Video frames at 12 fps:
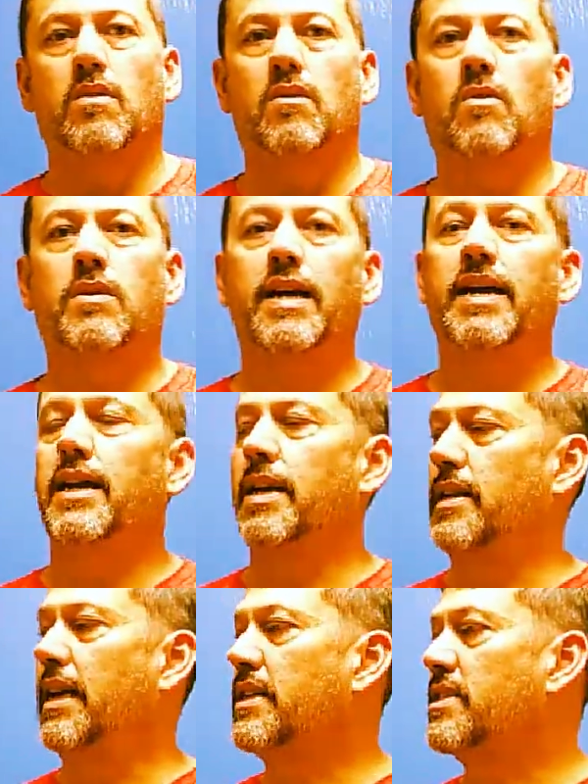
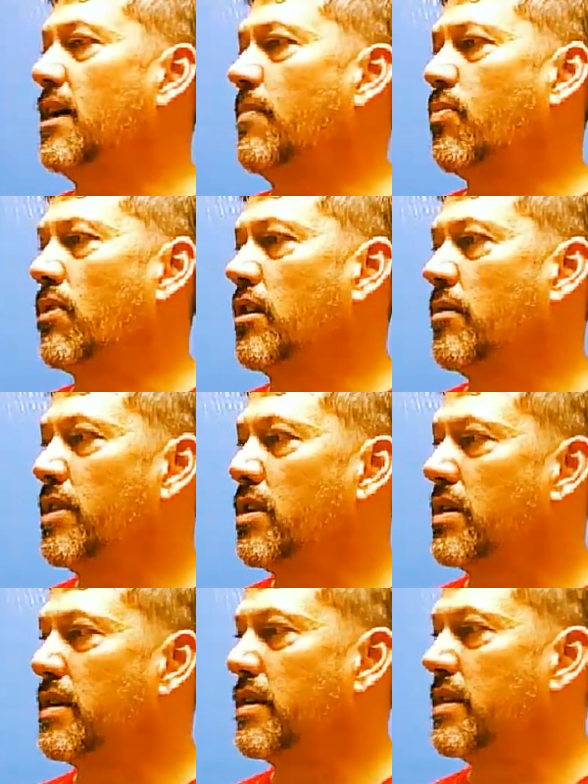Okay, next up we're going to be
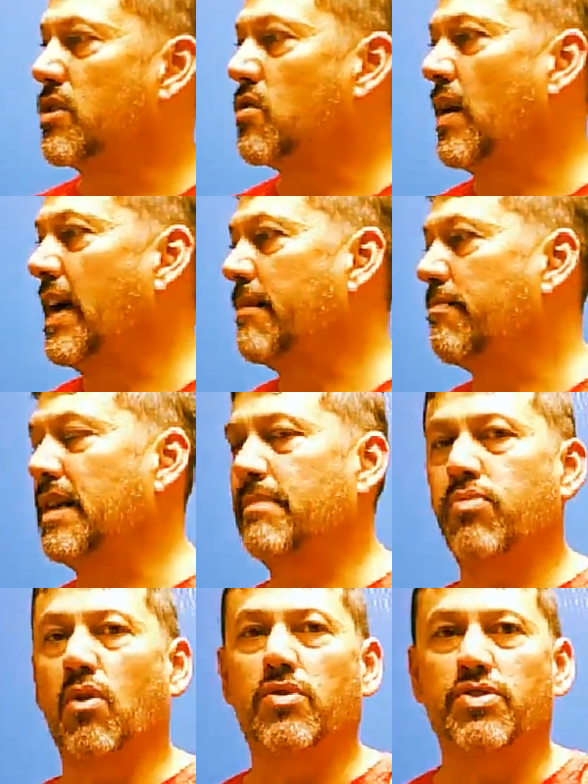looking at the Swag
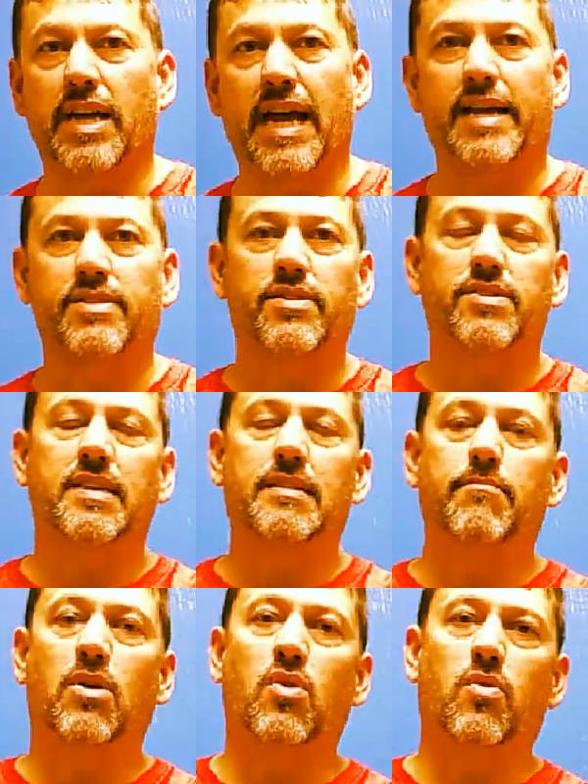Big Bro Jacked. You see
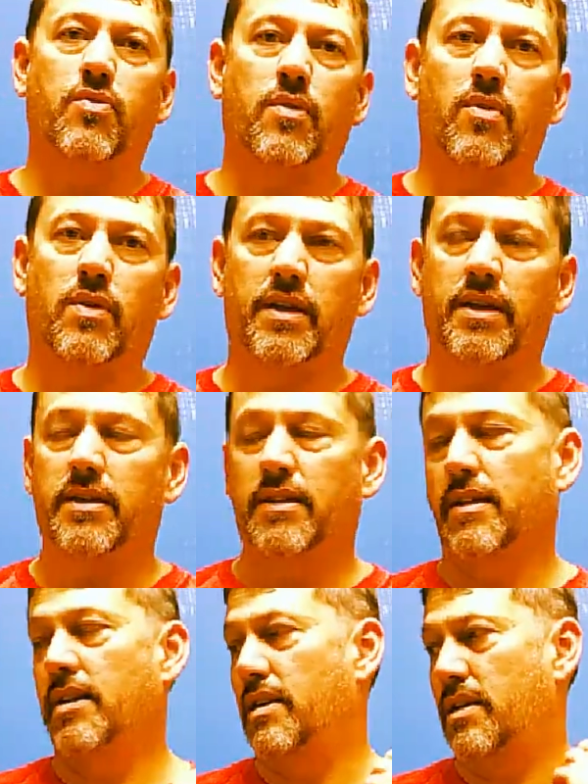Mo throwing it
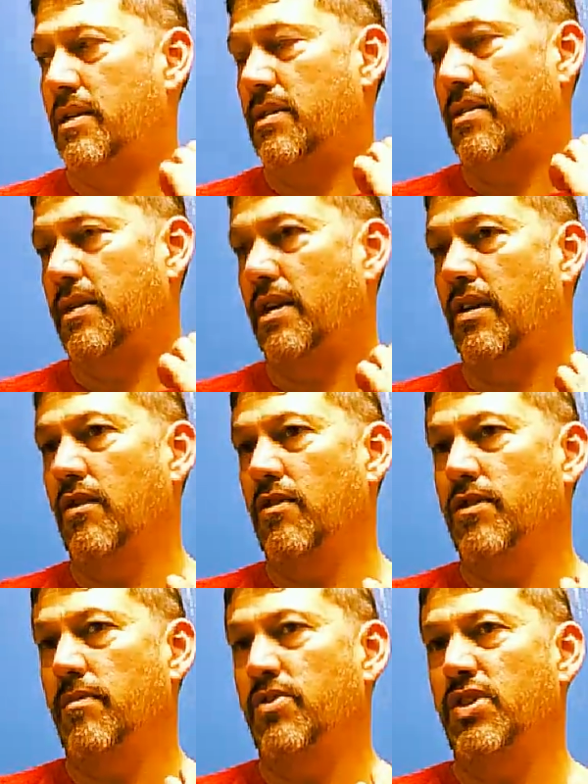here,
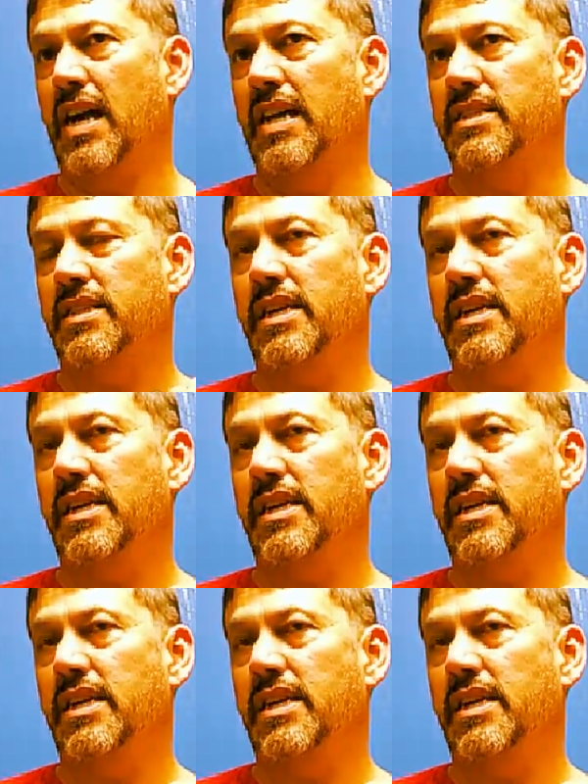some shots.